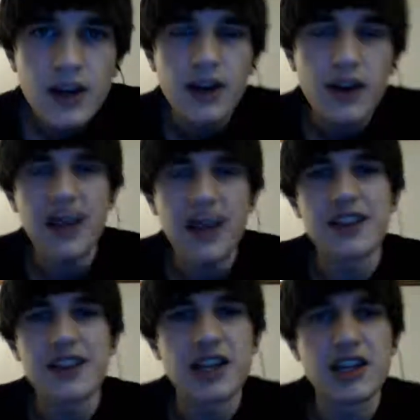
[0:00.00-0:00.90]
Okay, yeah,
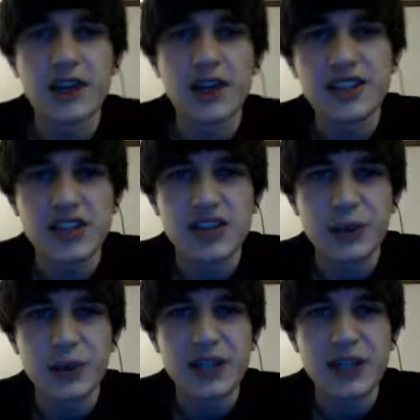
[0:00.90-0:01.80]
this kid obviously doesn't
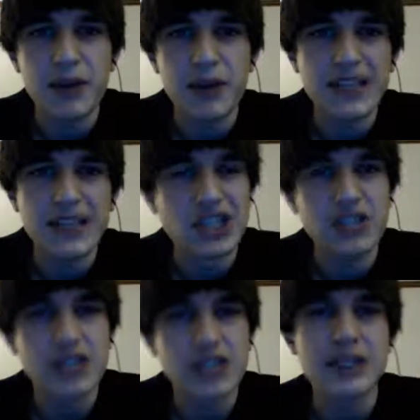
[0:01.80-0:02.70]
understand what he's talking about
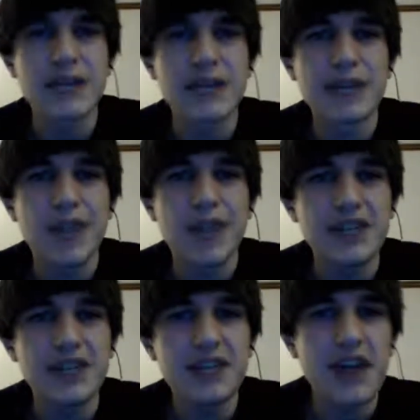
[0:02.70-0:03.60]
because I just looked it
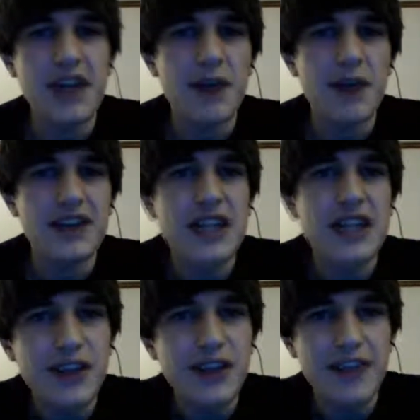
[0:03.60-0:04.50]
up. They believe he
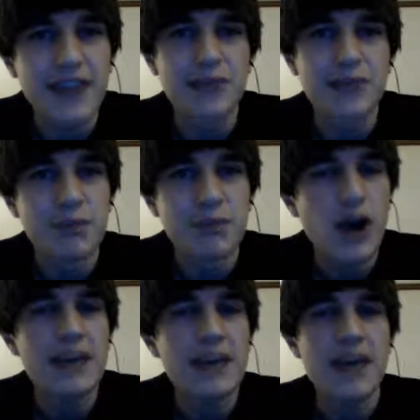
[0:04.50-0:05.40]
came around in the year
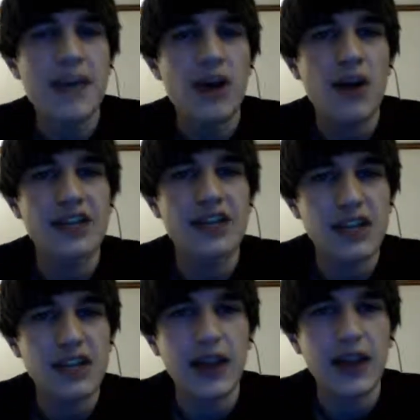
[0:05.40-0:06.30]
11.
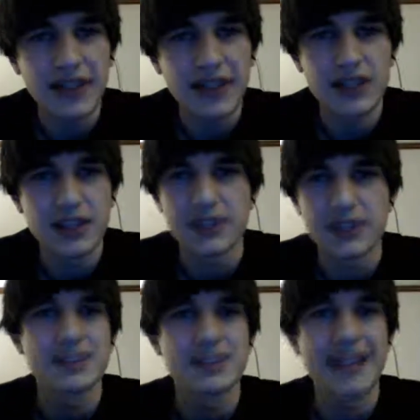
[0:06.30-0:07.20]
Muhammad came around in the
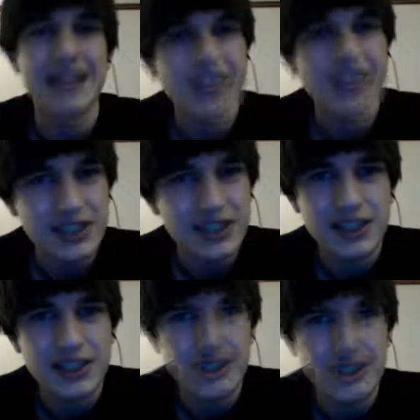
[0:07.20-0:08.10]
year 11 to the Muslims,
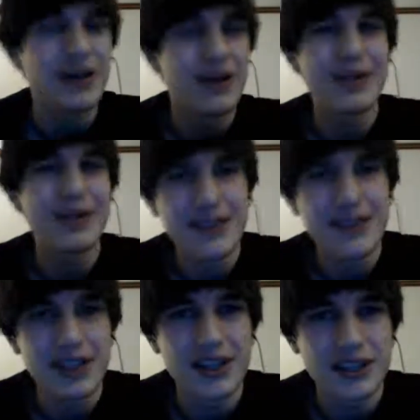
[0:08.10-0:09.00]
not the year
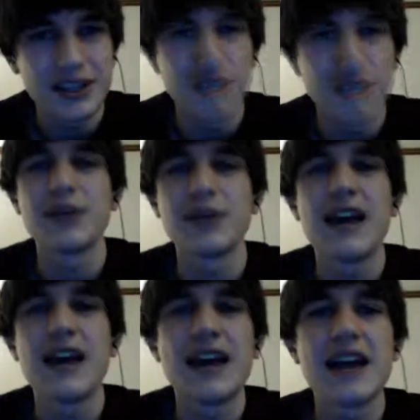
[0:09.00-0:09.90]
600. They do not believe in the
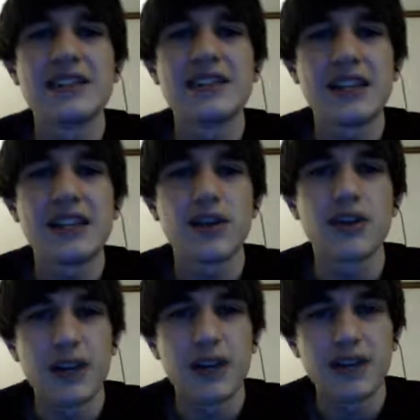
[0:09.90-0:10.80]
year 600
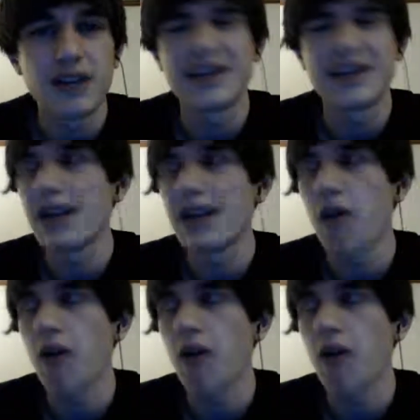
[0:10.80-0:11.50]
as the year of